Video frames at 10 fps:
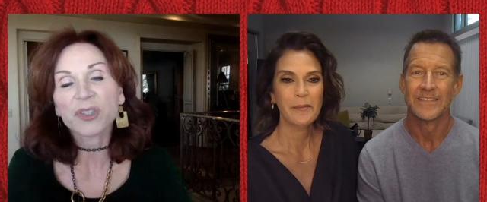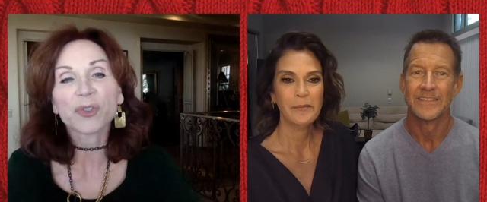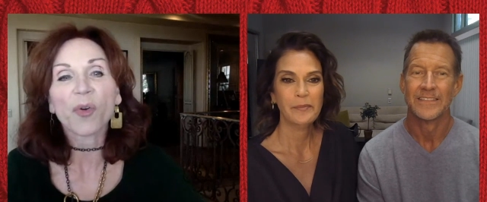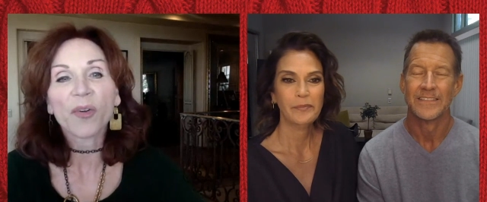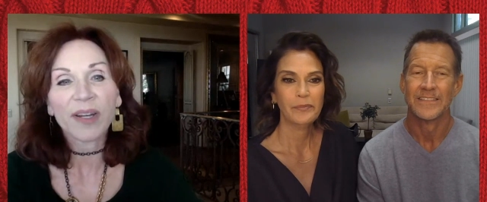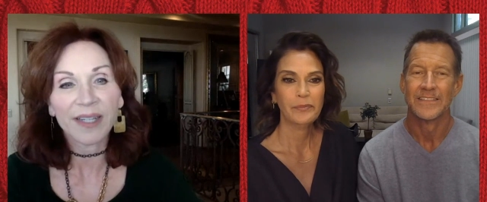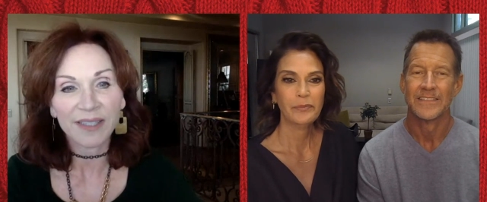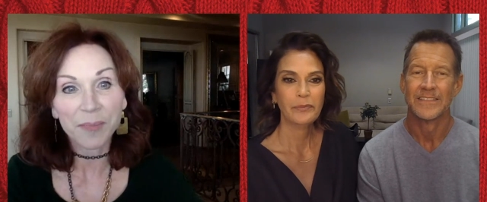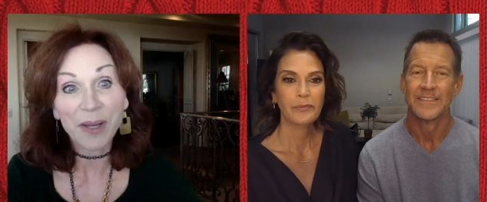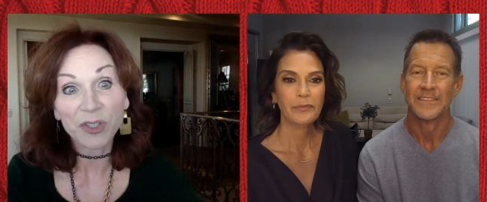Speaker 1: to this
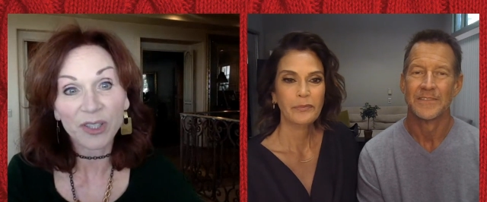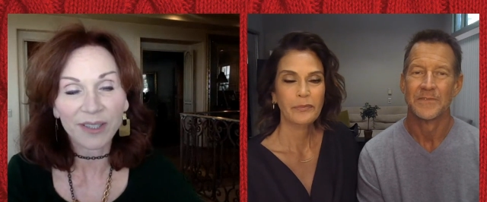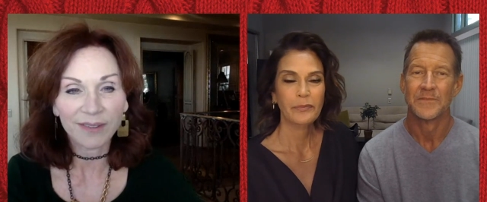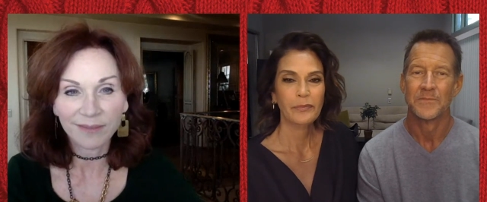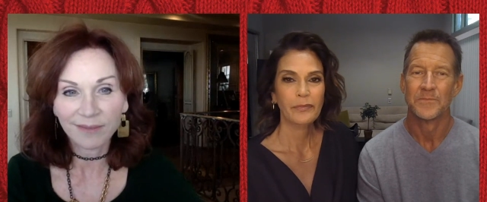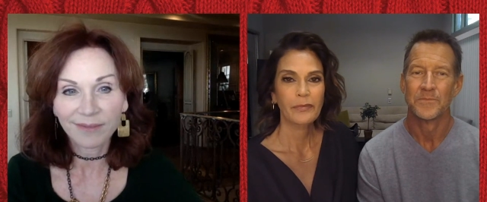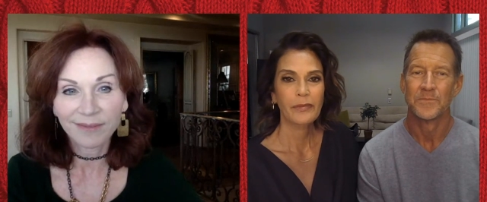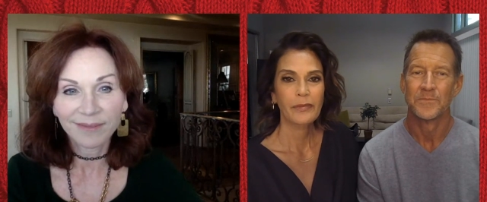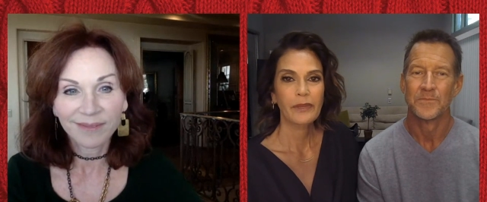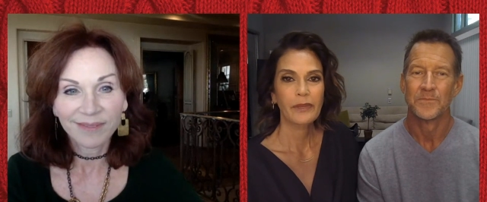story, especially?
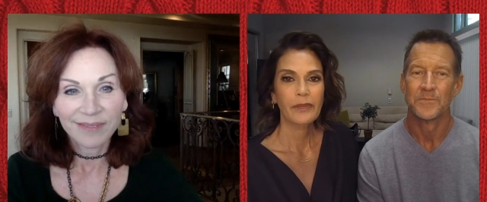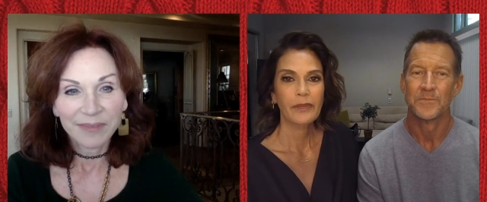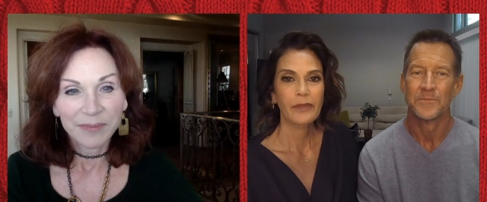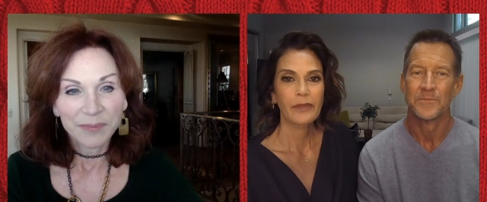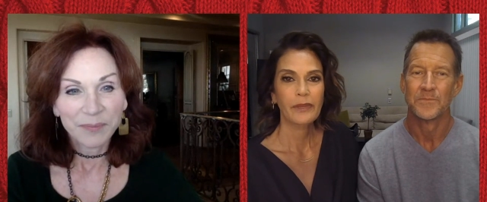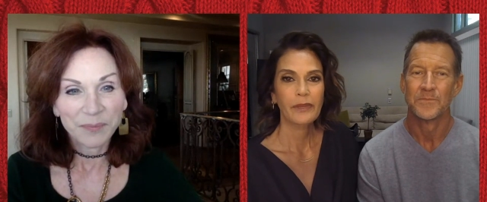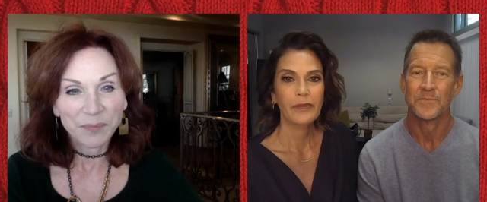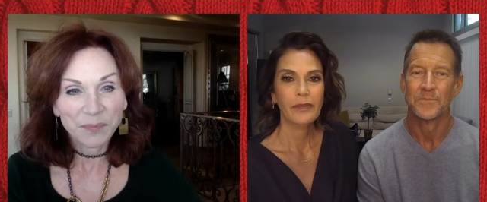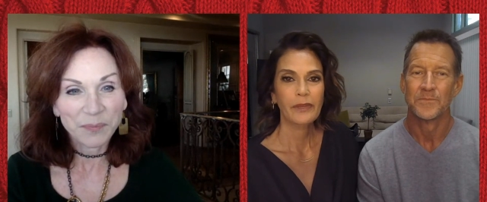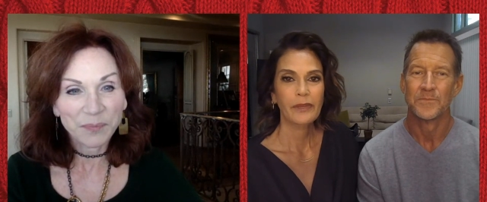
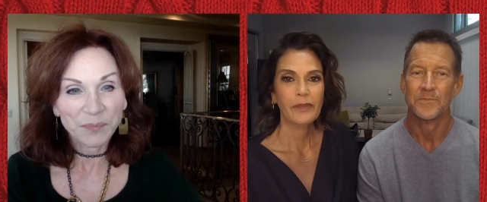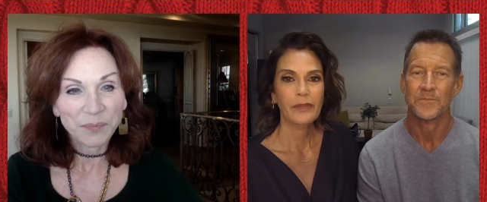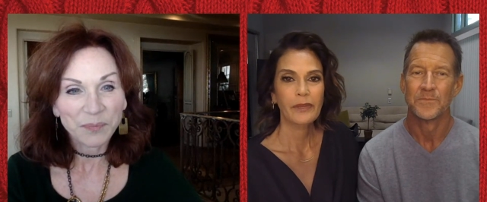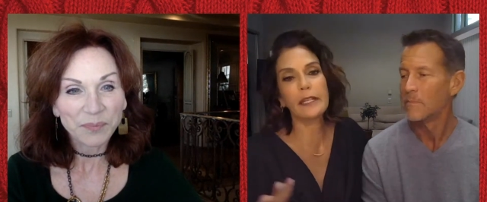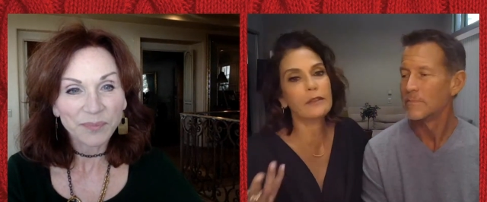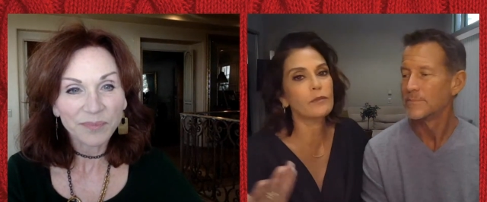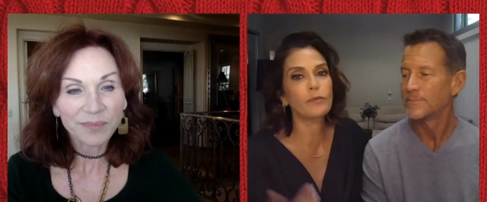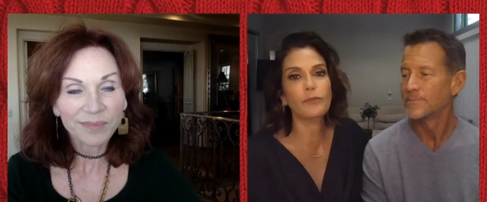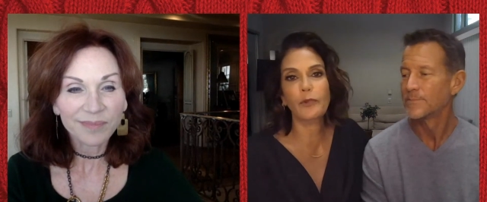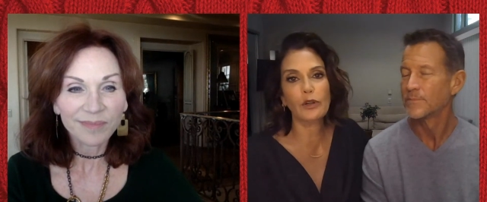
Speaker 2: Well,
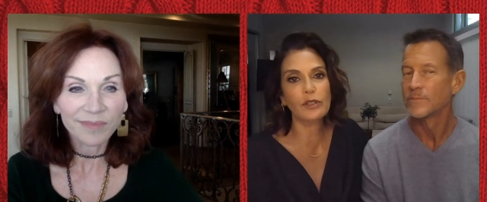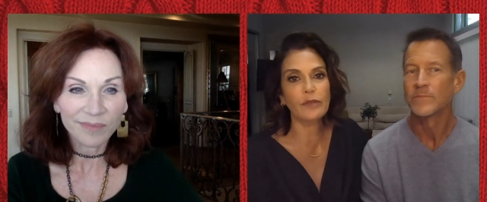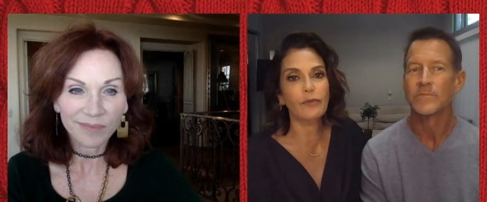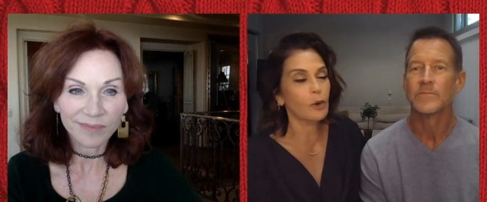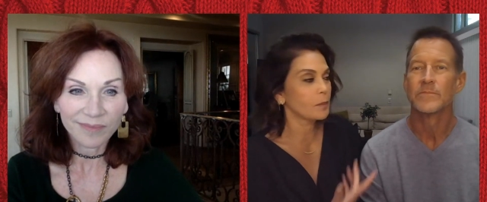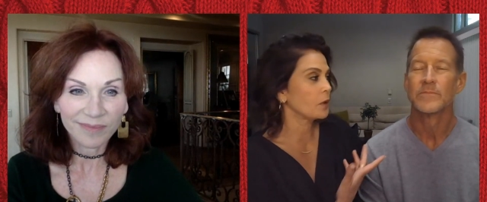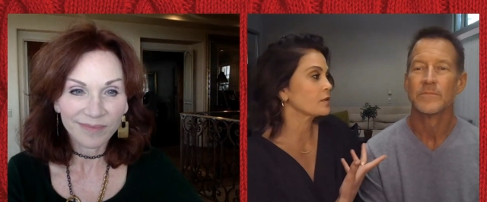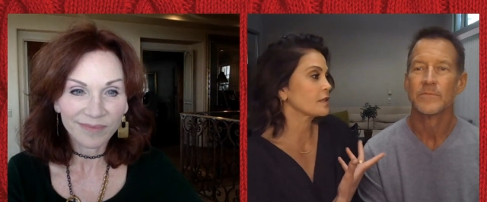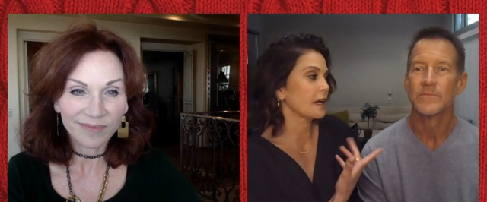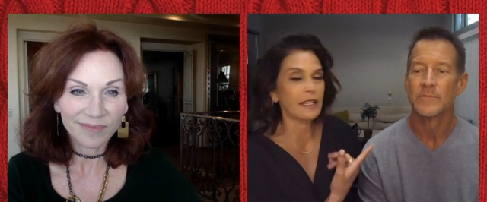I, I mean,
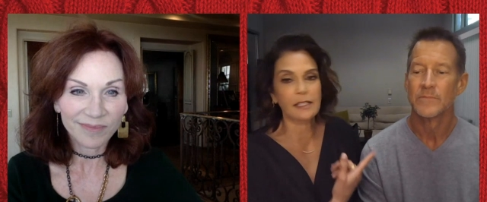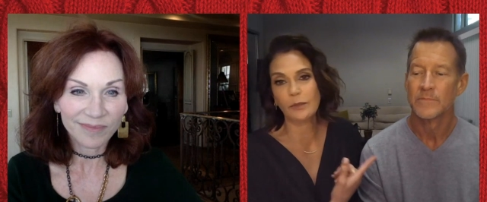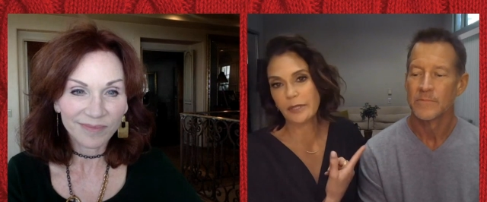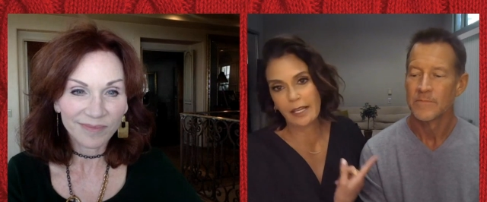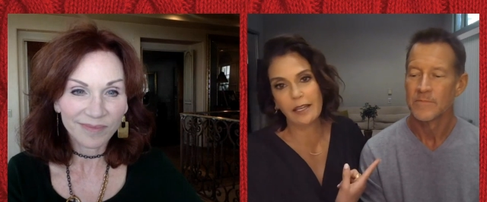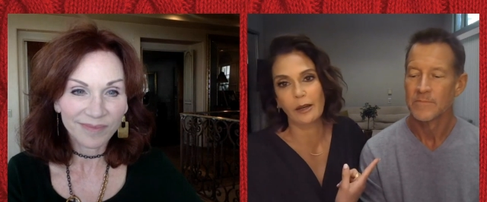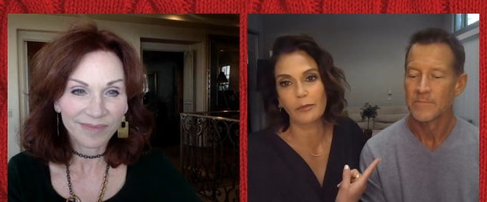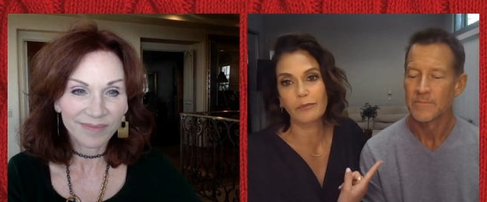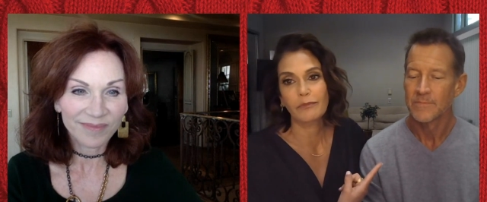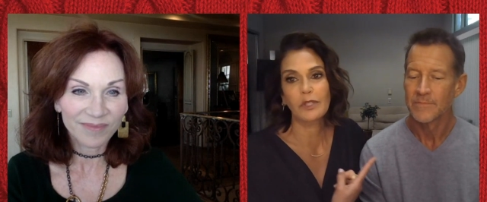first and foremost, I guess it
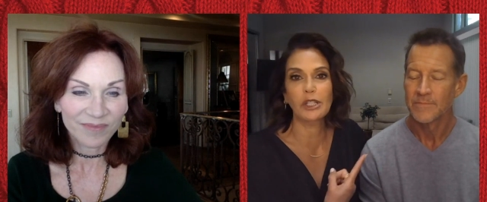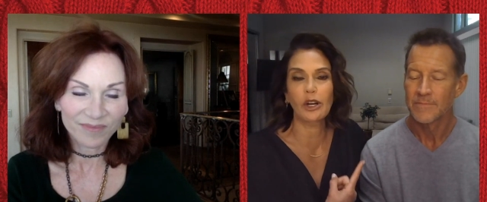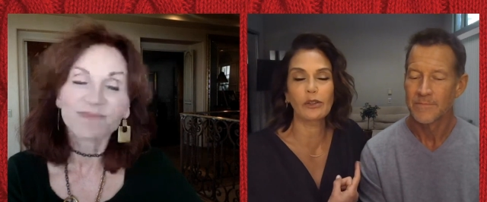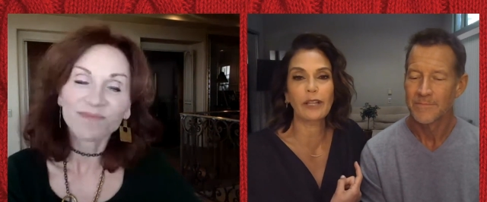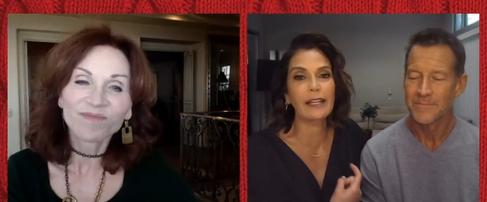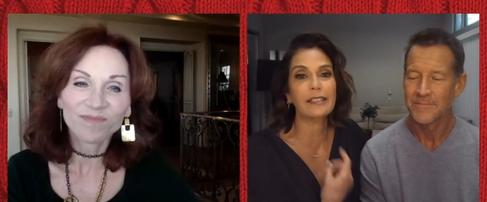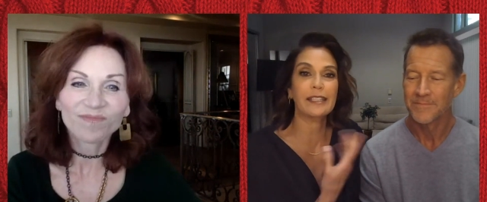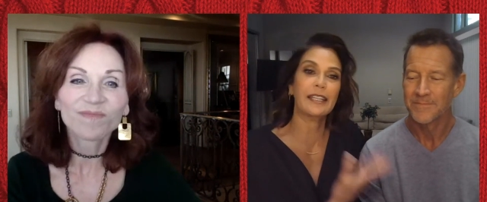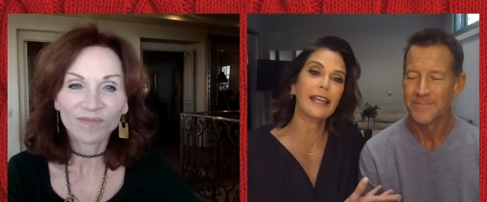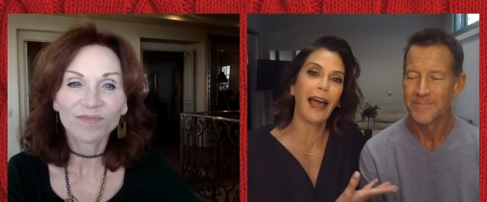was him. You know,
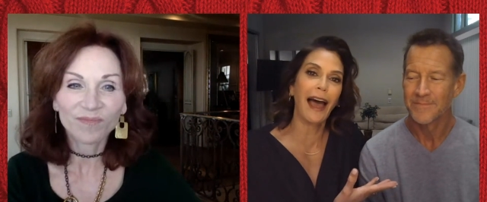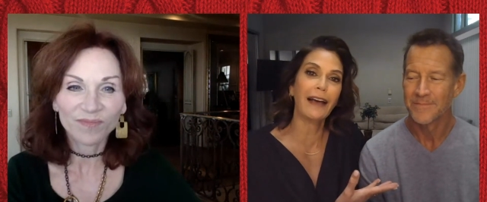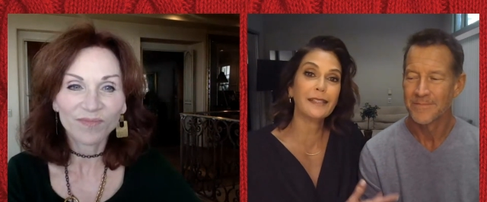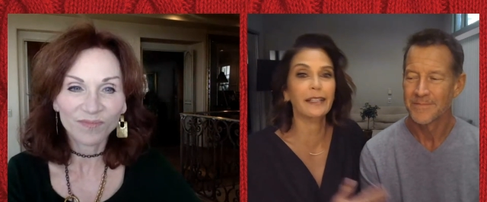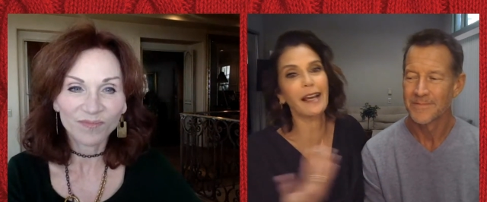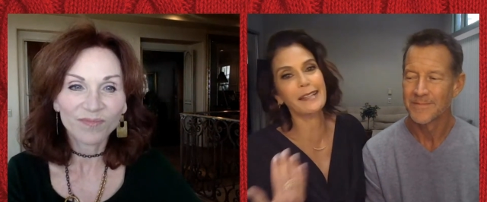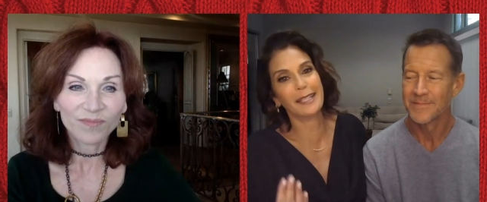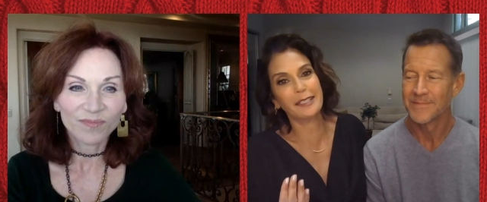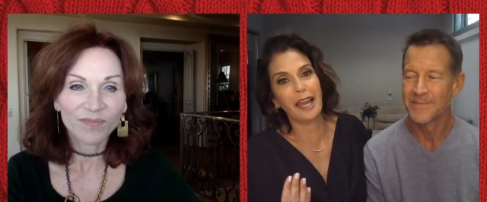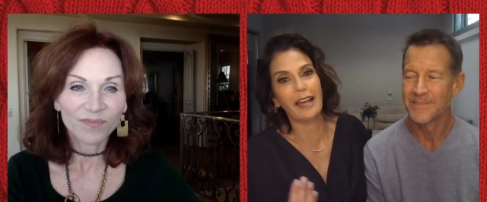like he asked,
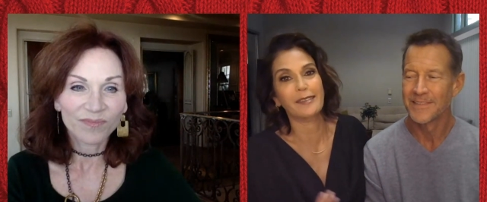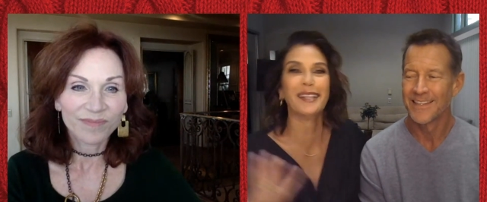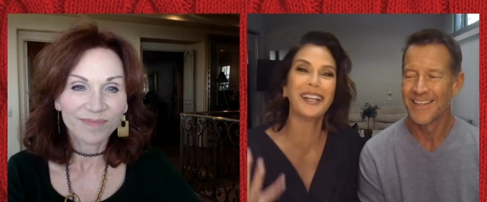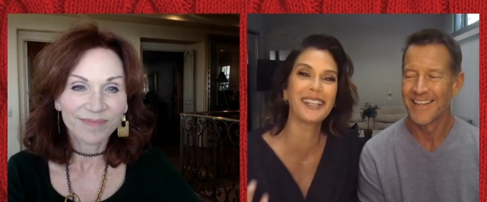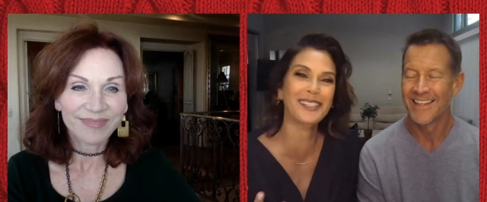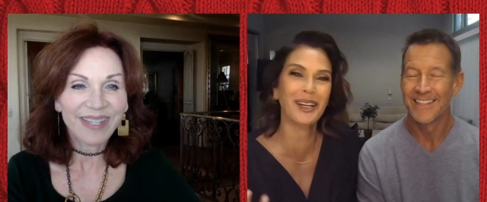and I said yes.